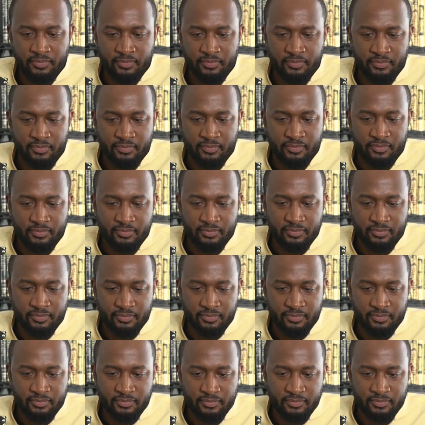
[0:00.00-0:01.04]

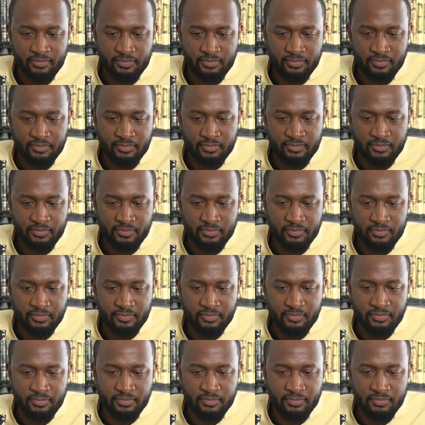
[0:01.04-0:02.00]
The person shown says nothing.